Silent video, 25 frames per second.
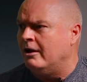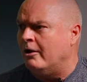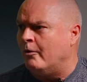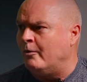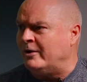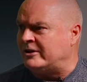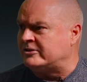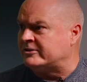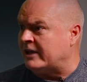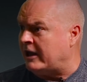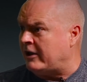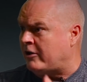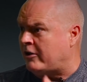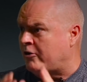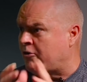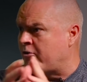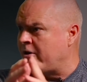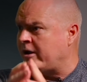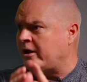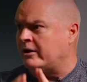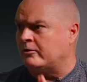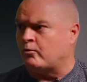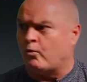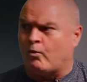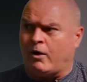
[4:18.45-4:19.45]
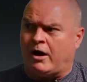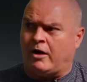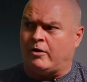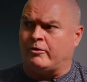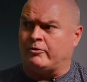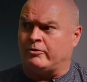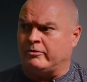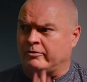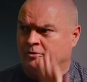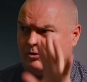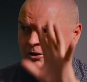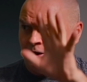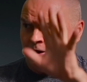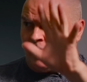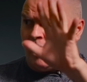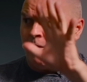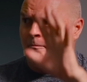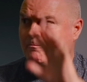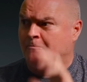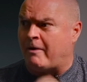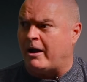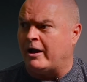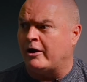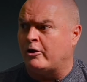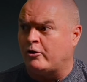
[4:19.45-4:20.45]
We say cricket, well, the
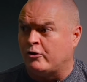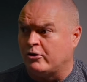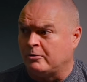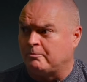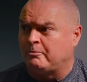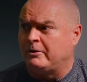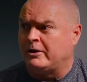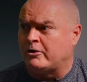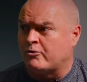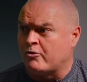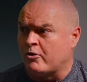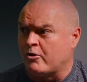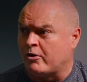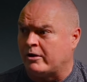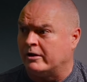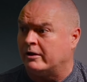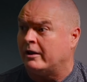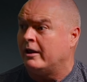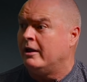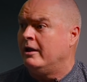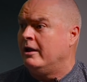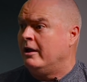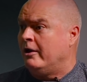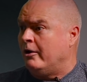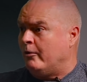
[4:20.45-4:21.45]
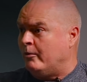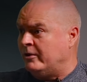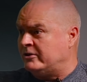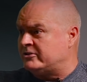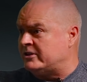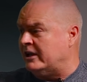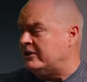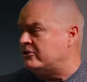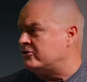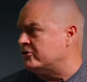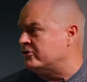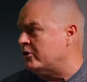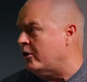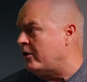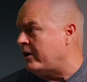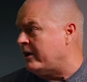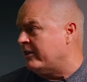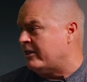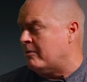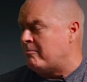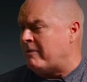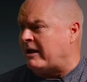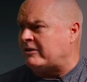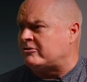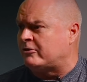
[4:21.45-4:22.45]
umpire could be crooked. We say soccer,
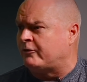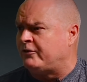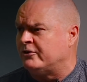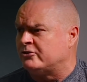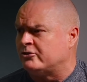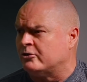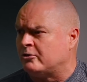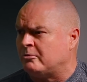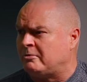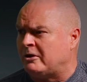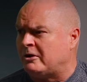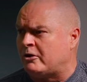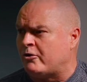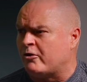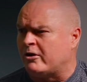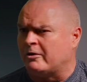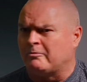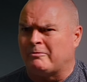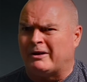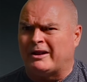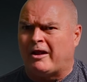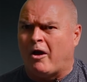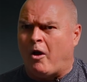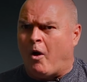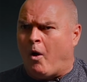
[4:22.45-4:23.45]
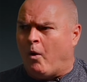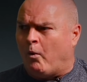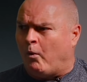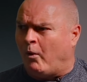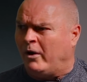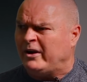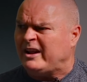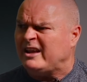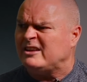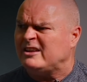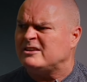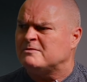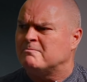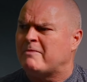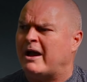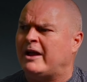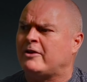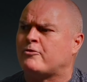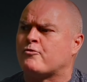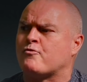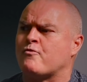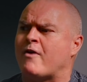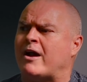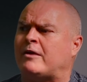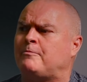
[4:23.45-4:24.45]
the match official could be crooked. But what has
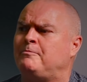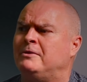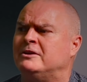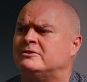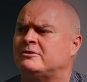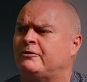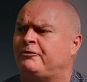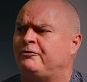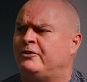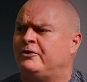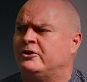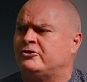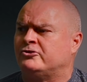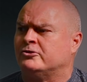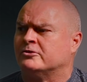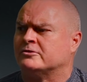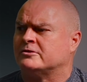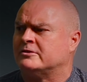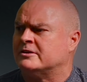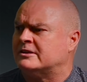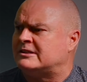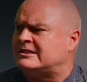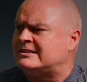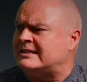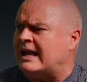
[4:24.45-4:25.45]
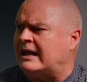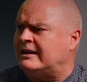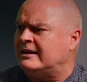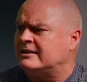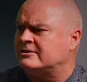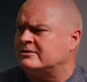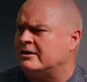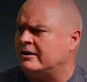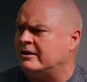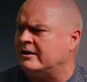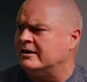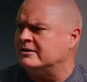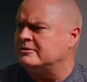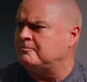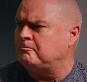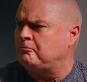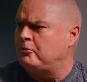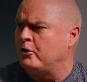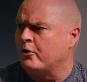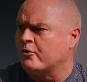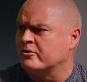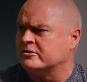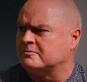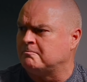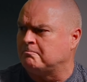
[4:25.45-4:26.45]
made rugby's officials the sanitized,
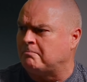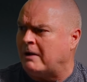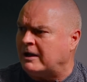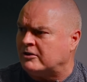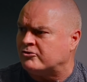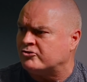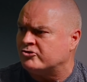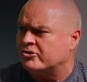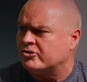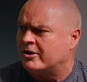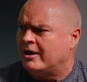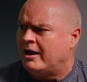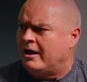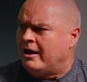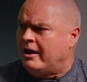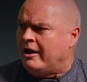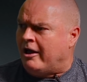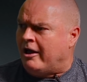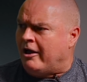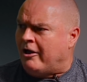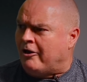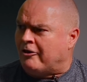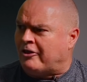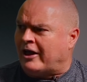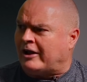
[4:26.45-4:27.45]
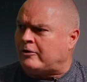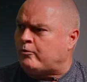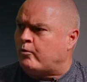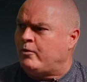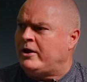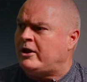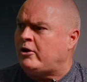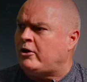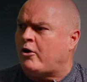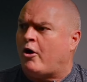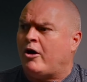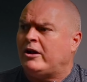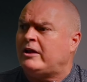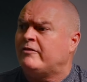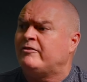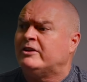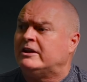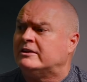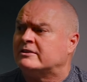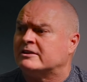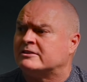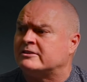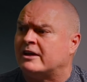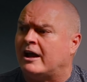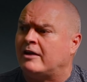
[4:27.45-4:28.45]
purist bunch that we can't even
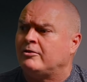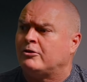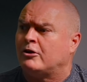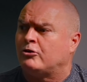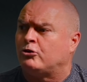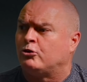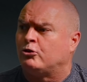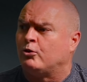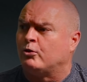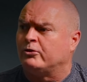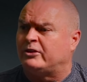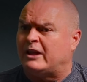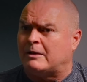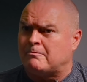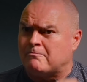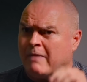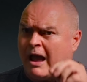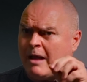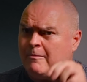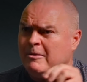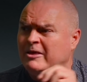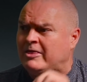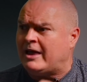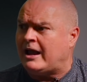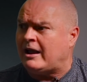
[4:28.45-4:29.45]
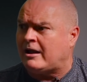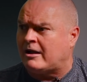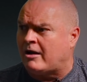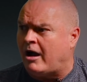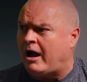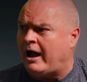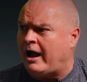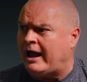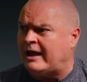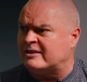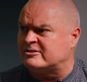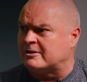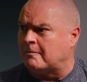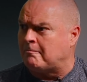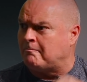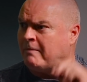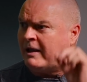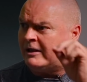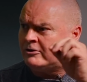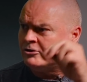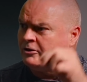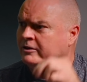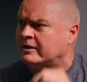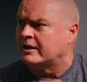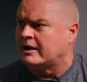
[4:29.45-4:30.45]
entertain the thought that maybe that guy has a
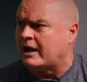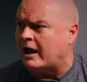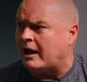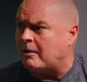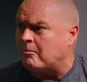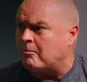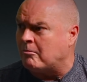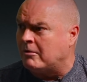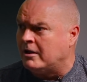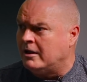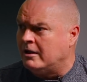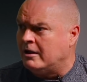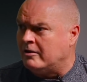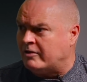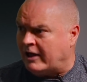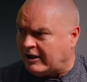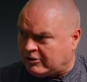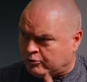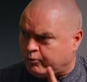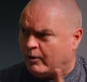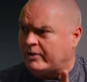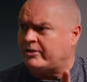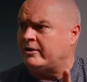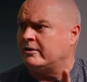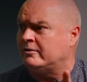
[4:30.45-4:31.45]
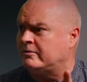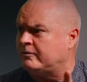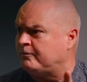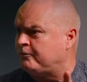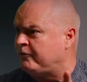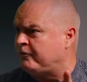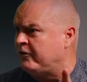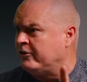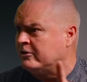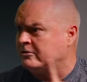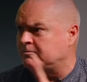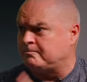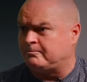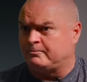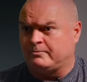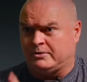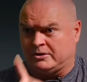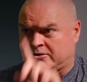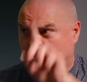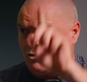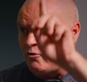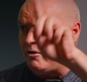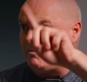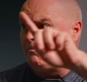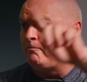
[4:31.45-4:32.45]
bet on the game? That's why those first
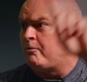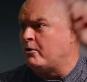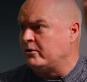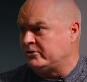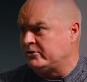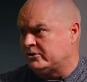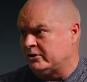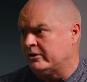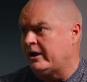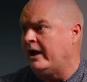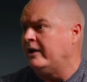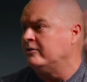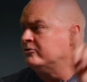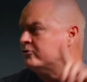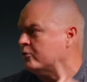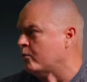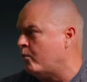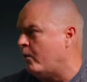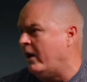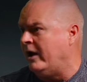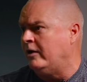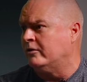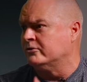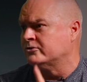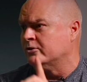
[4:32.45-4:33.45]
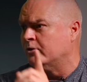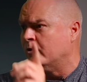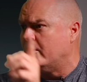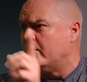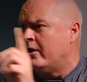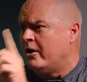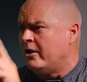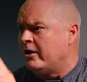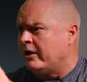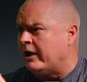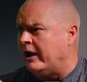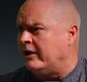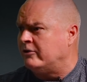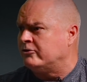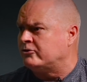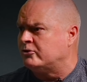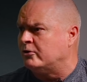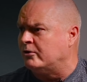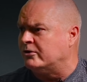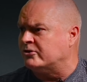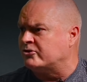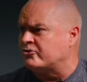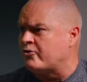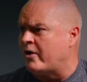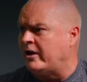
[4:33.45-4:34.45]
3 points are going to Wales or going to
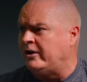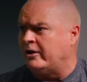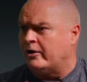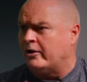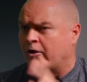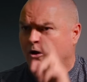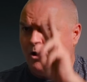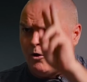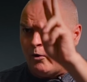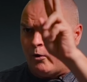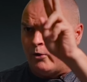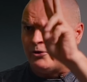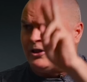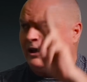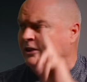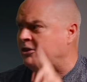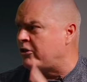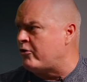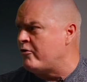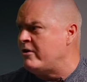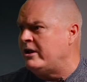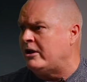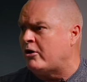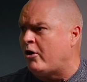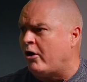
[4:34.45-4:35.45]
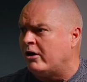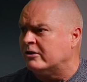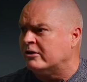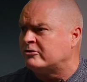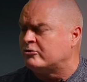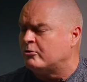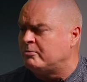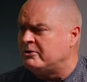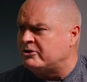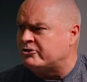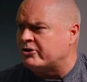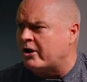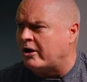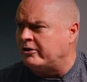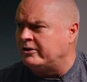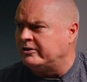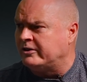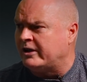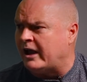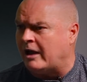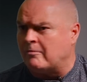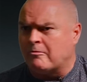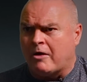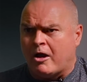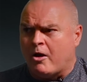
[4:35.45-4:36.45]
Australia, or that 3 cards will be shown in the
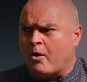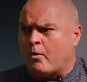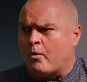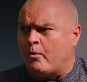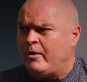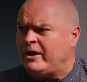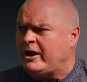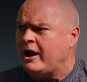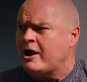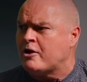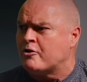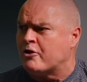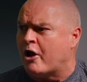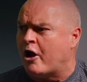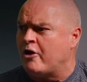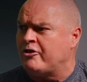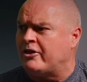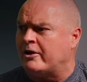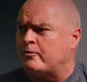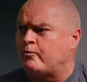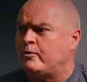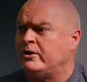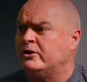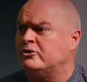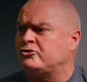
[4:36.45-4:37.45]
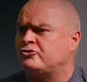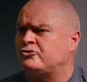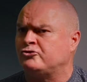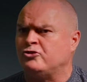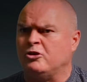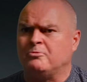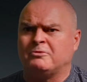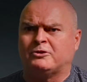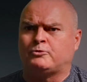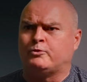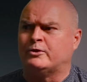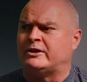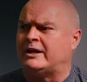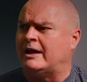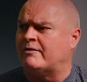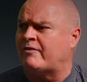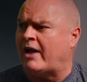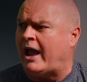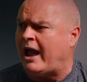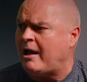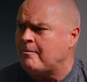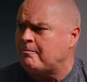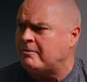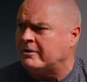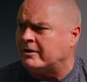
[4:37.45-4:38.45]
game. We don't know that. We assume it would never
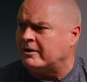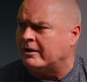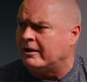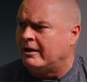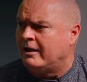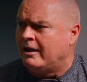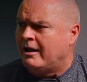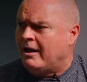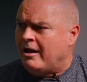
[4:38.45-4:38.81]
happen.